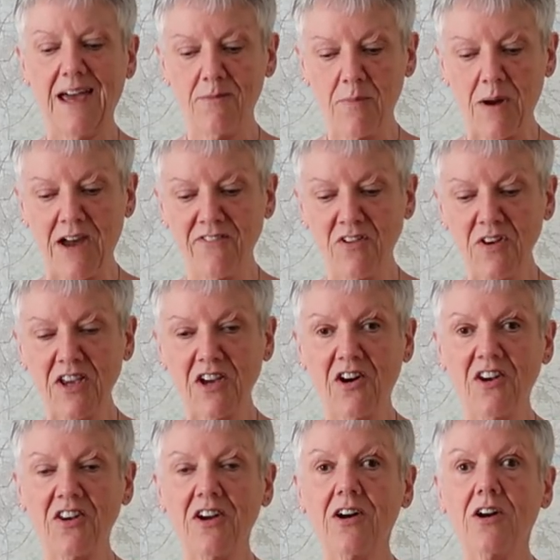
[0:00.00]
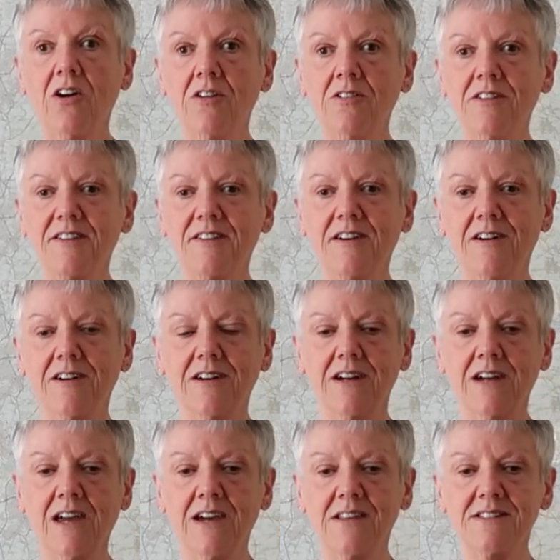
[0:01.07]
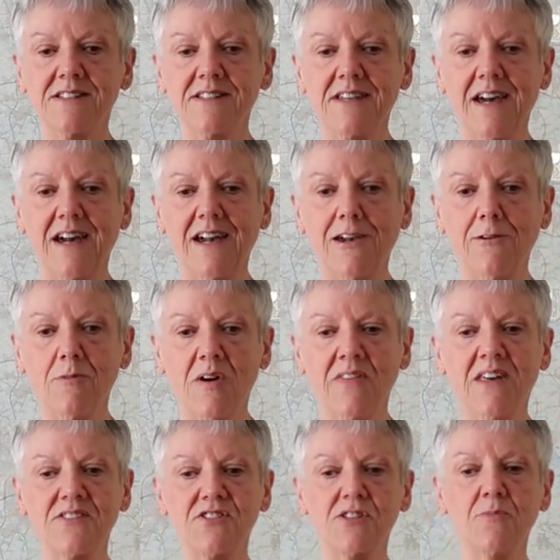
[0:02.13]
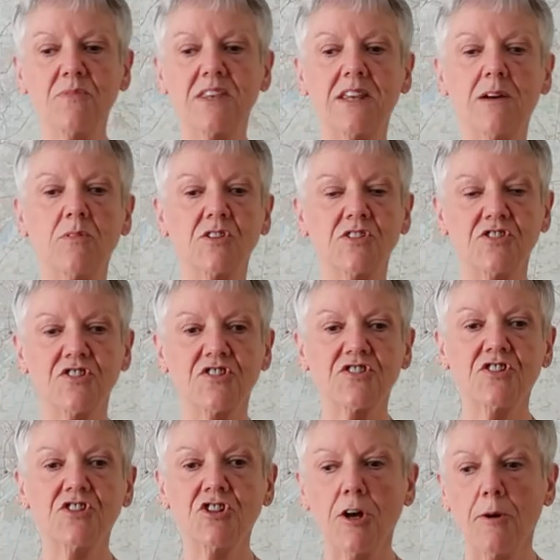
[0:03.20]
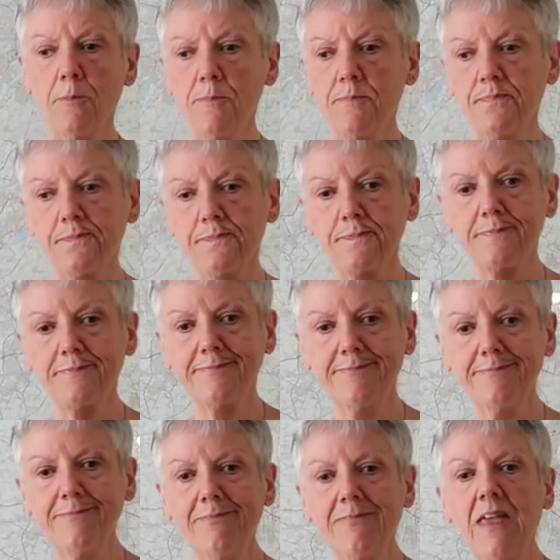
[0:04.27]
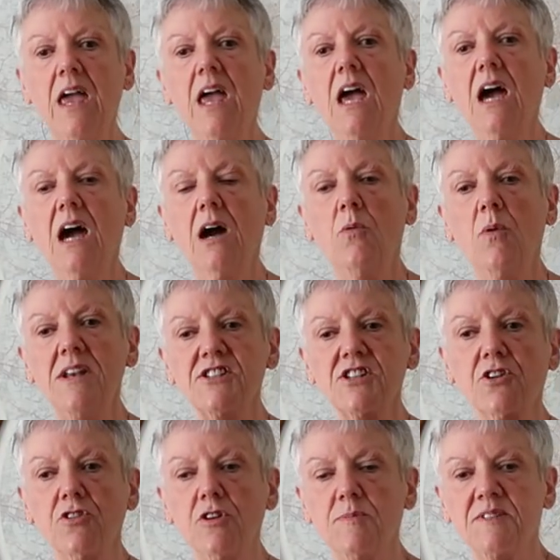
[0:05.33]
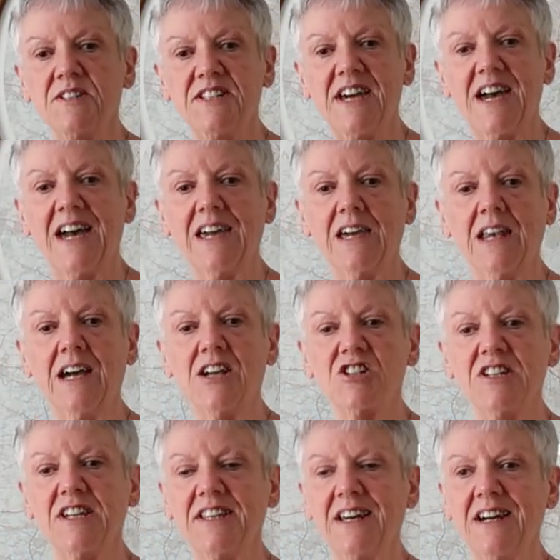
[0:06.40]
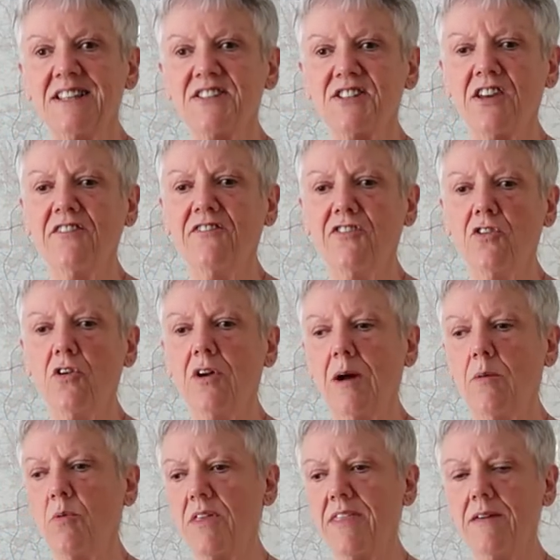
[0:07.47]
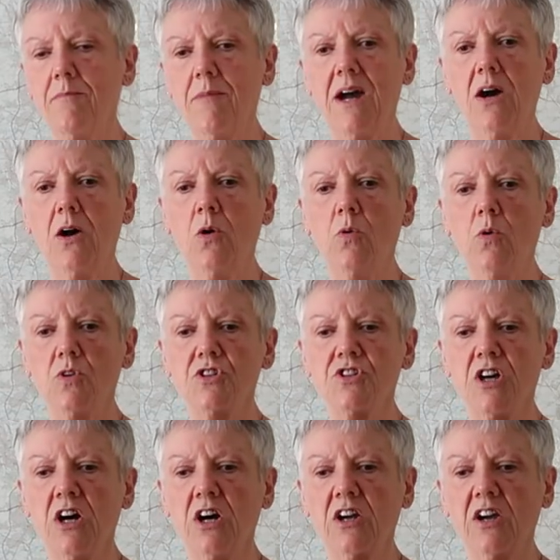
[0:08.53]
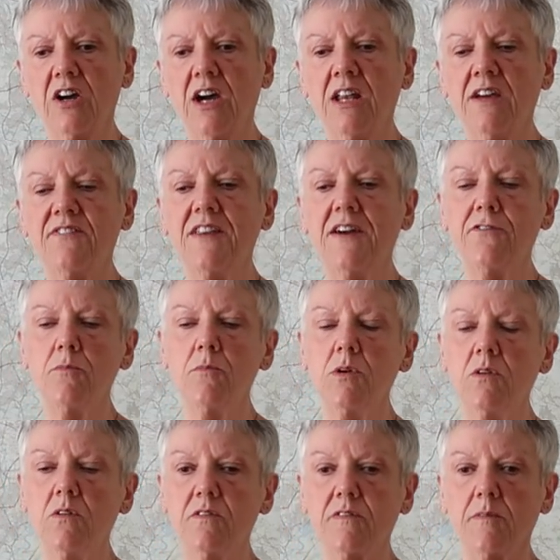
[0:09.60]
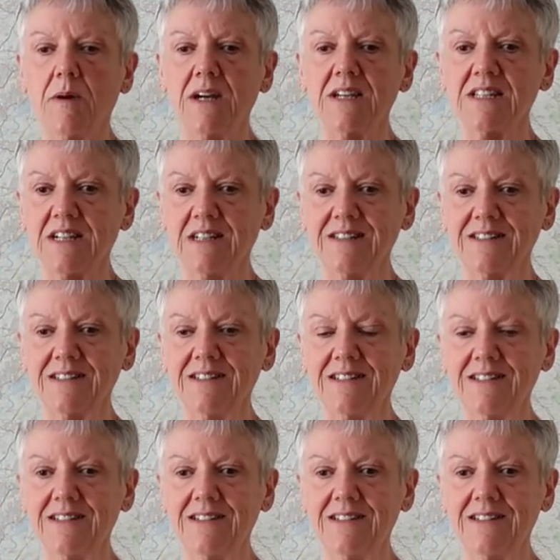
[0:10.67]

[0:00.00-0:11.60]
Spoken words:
but I've only gone under Target again today, and that's something I want to just touch on. Went to group today, and actually at 9 stone 4 I'm within my old Target, and I've never moved my Target.